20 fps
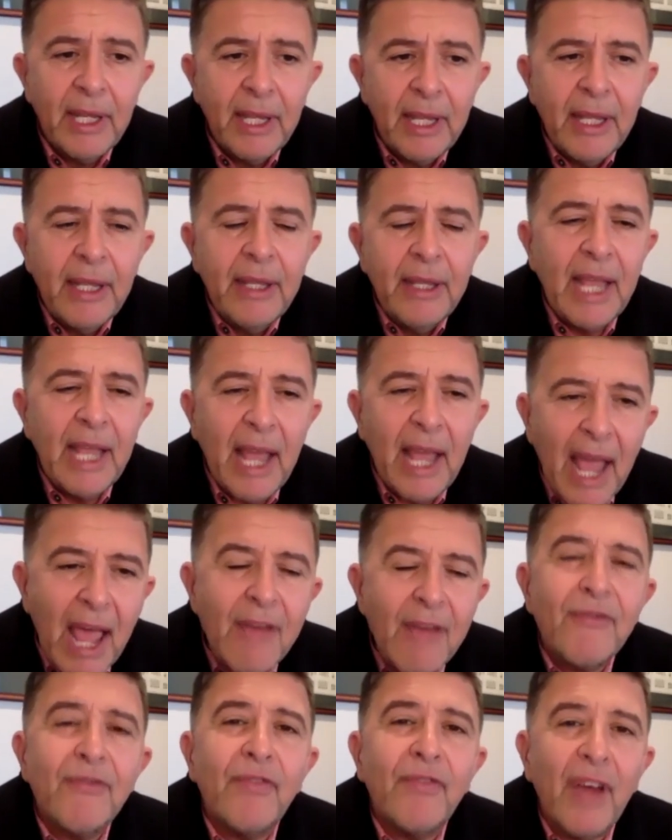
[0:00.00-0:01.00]
yeah,
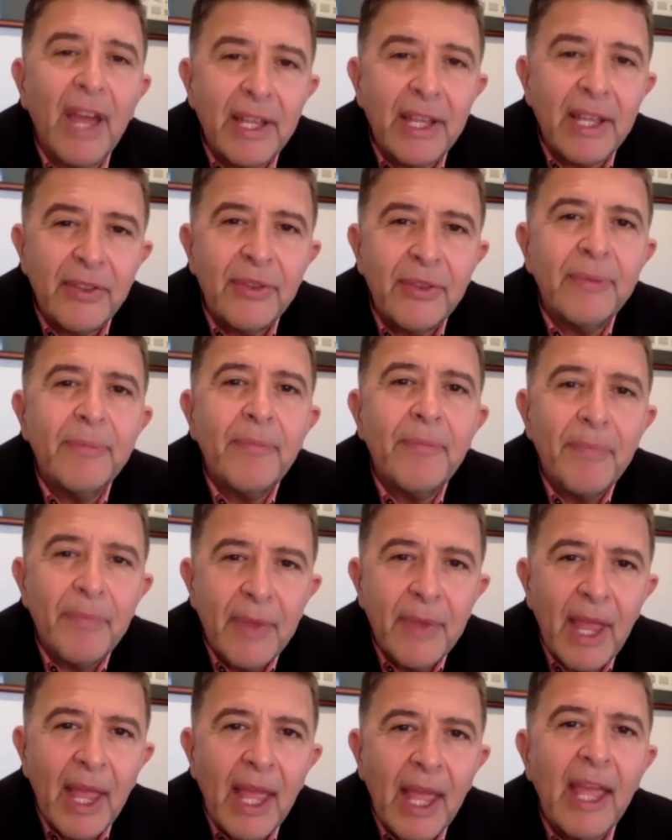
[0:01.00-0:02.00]
have faith,
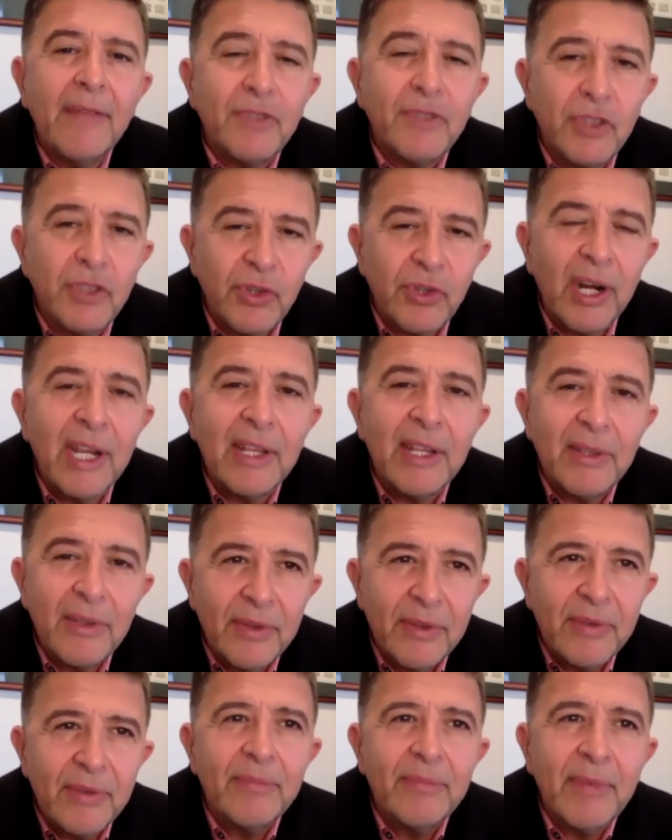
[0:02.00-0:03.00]
have strength,
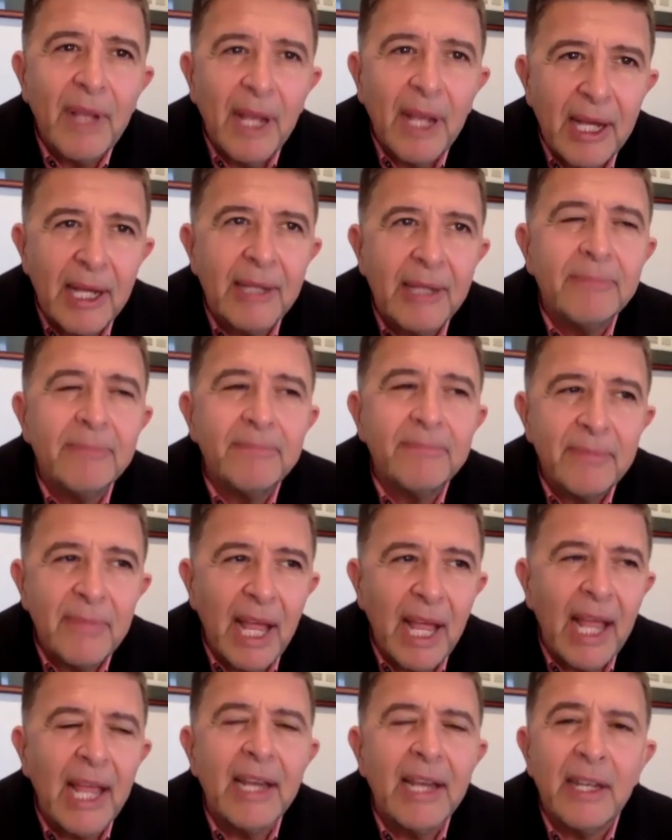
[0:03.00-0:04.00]

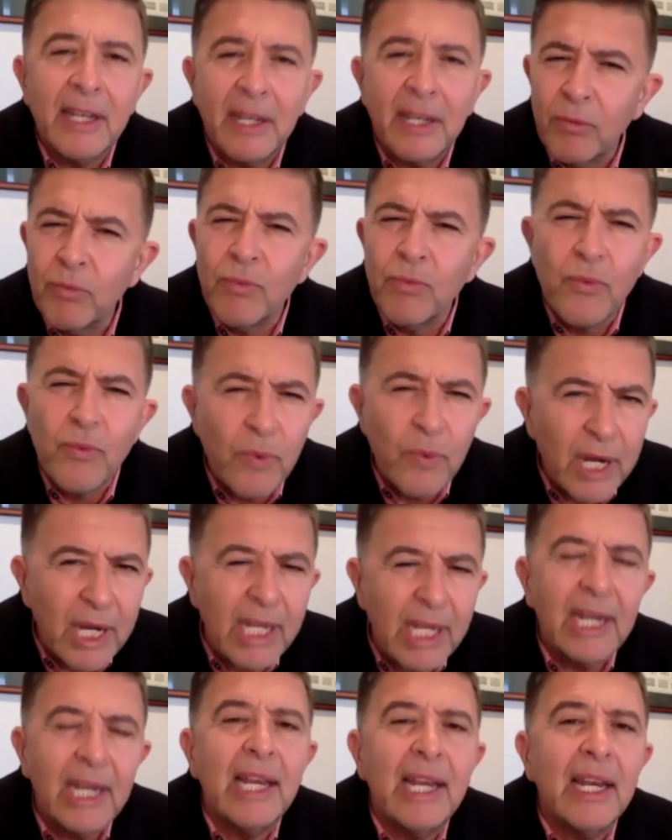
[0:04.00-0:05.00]
and
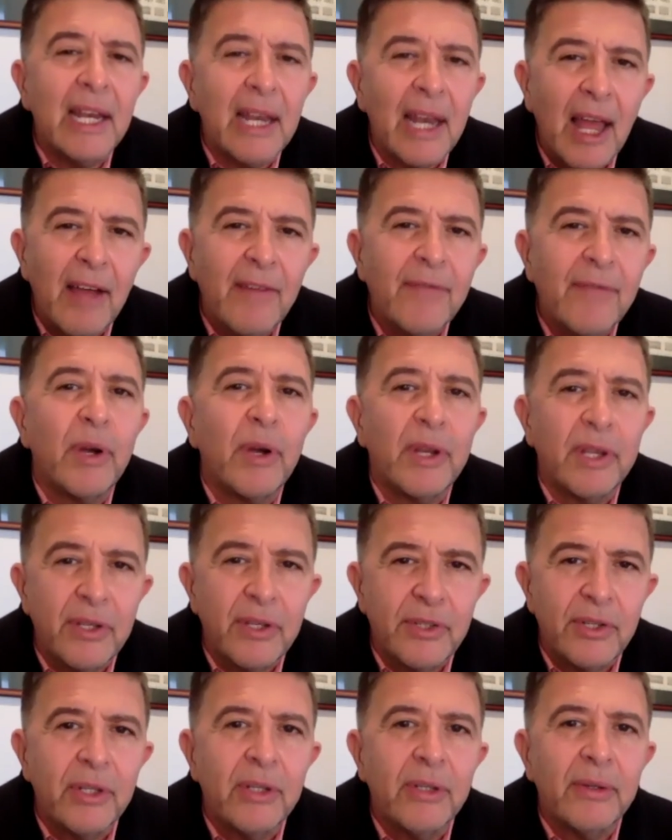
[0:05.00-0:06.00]
really love what you
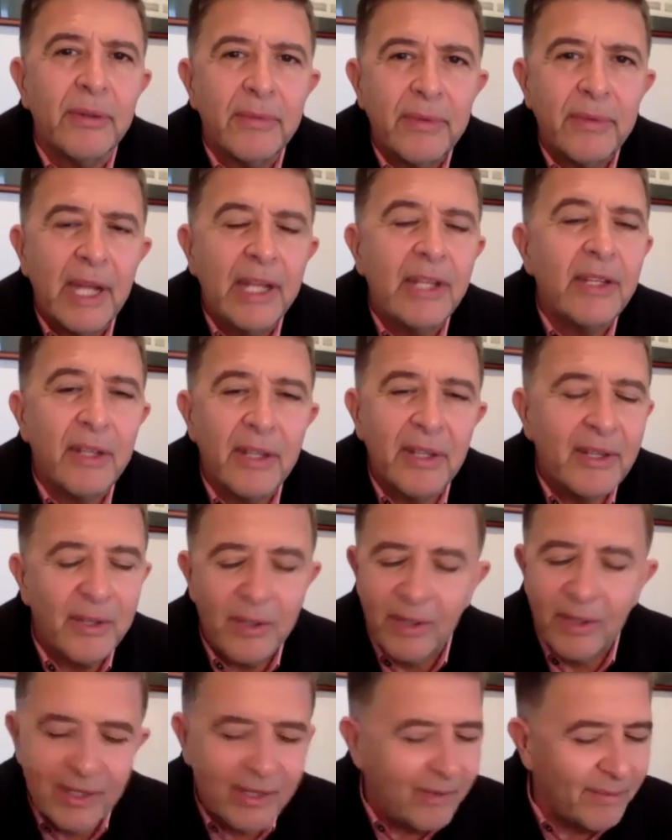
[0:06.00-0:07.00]
do. And
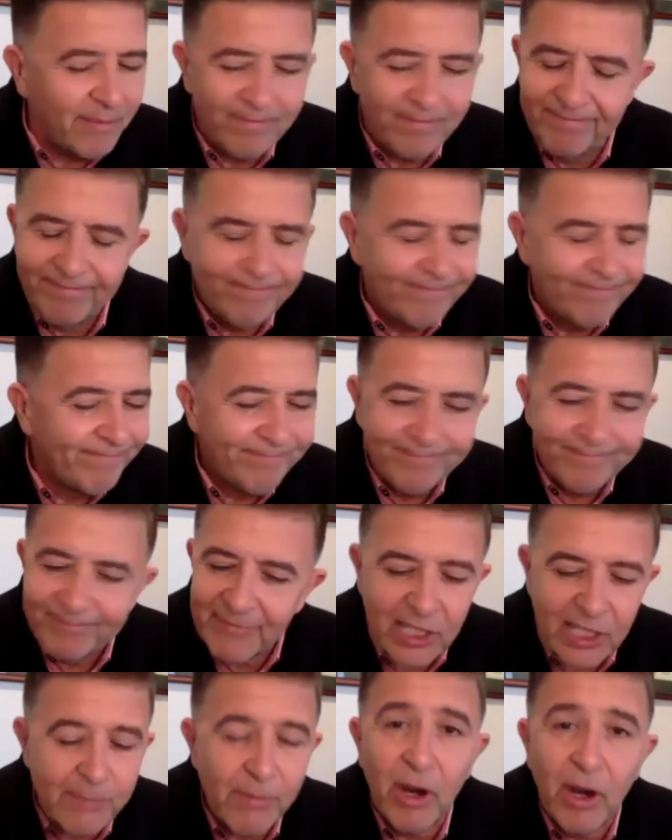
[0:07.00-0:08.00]

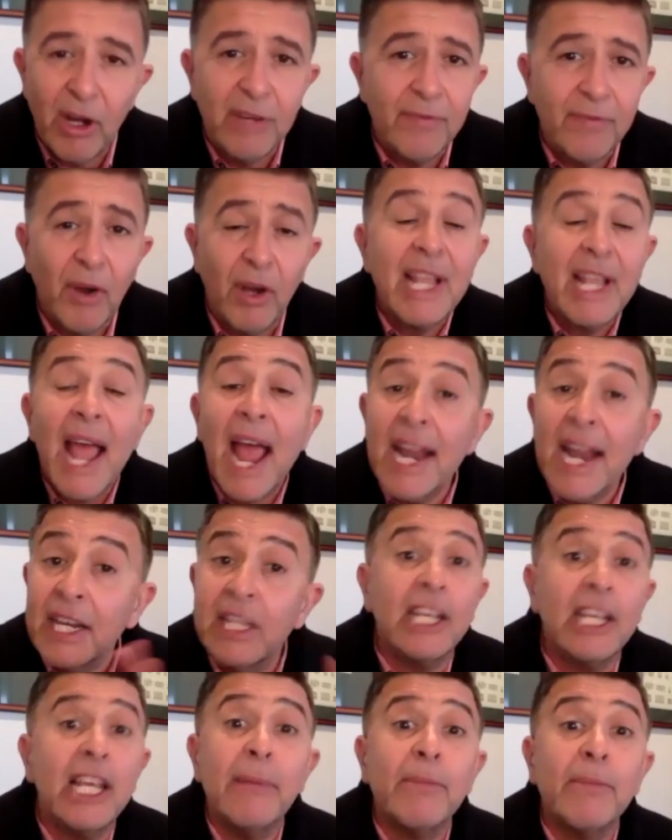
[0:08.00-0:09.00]
that's my advice. And
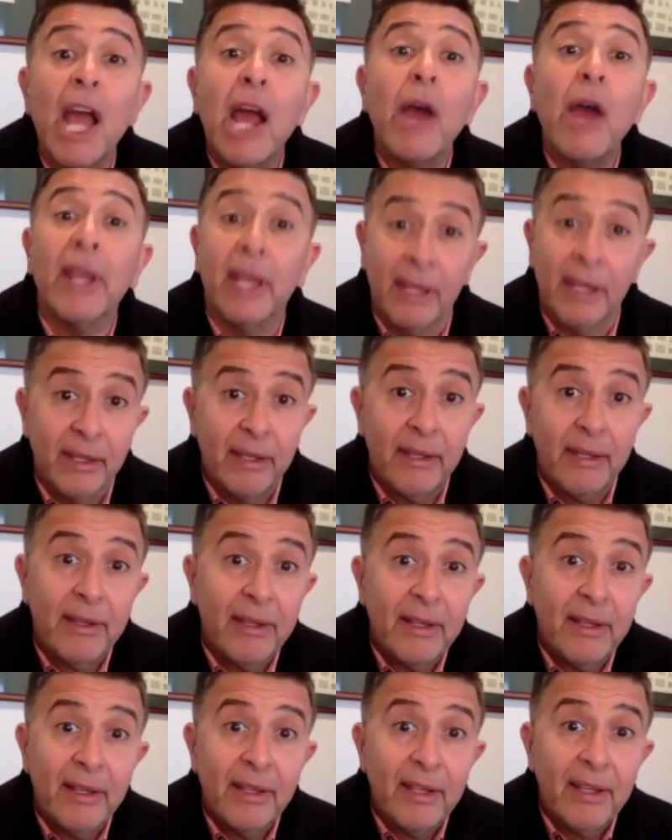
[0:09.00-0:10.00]
keep going.
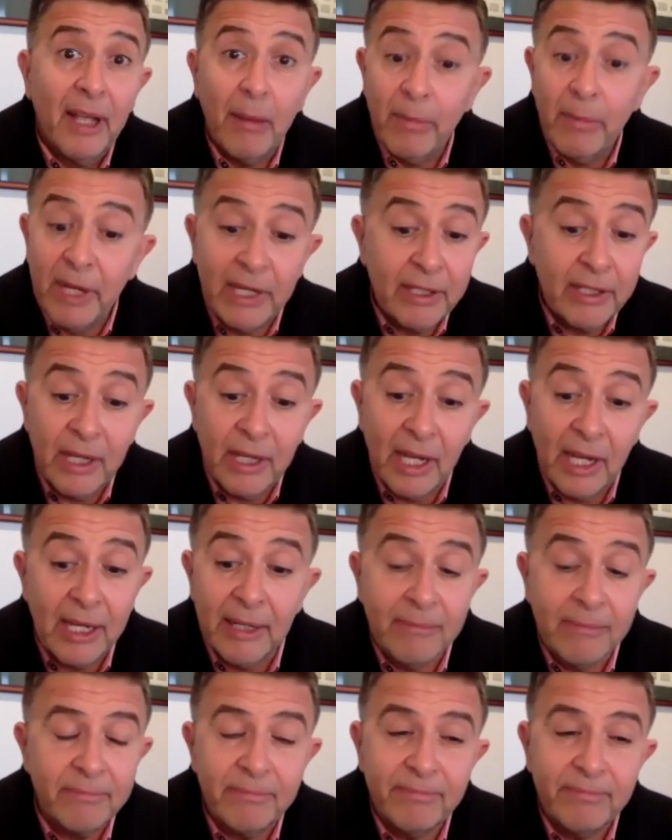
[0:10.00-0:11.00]
I mean,